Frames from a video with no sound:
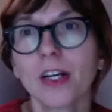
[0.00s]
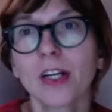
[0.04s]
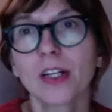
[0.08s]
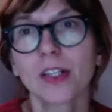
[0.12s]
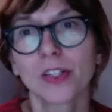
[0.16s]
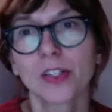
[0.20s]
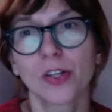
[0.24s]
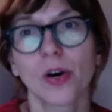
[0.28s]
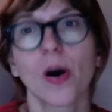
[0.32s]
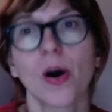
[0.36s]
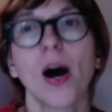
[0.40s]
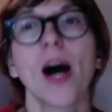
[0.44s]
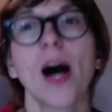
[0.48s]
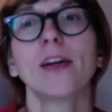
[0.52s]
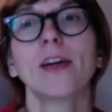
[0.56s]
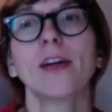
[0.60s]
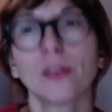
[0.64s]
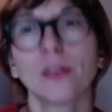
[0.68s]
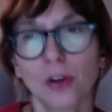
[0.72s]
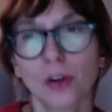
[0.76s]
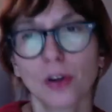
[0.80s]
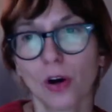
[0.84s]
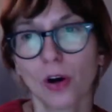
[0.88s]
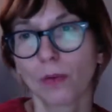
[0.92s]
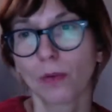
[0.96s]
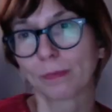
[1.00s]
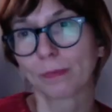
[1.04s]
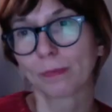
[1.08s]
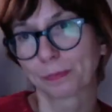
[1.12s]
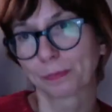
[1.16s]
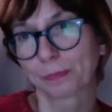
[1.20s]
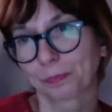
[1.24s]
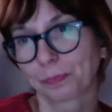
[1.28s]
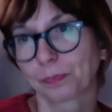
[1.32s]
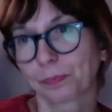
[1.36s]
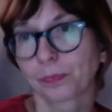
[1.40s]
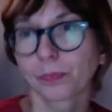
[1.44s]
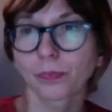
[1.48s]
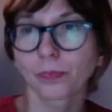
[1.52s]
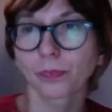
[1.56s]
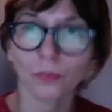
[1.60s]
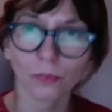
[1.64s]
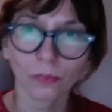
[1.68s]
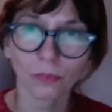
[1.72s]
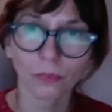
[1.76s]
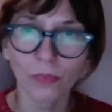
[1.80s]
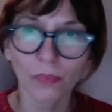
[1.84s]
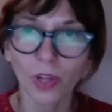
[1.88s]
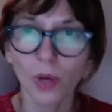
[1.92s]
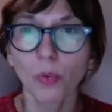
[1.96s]
So I don't know
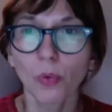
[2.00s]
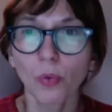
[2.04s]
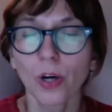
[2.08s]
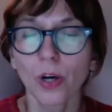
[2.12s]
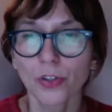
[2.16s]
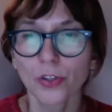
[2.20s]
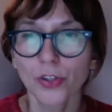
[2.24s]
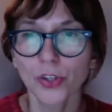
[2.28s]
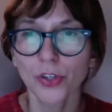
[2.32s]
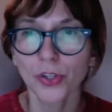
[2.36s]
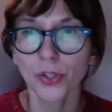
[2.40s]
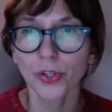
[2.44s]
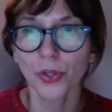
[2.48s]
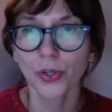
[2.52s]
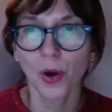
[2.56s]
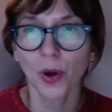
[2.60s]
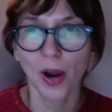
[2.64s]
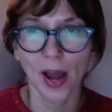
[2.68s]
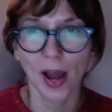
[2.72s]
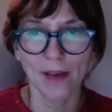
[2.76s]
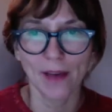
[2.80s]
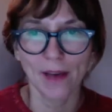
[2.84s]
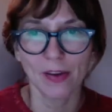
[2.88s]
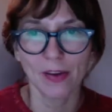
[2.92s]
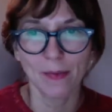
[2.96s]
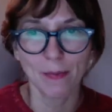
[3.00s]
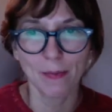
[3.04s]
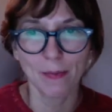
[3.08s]
what you have in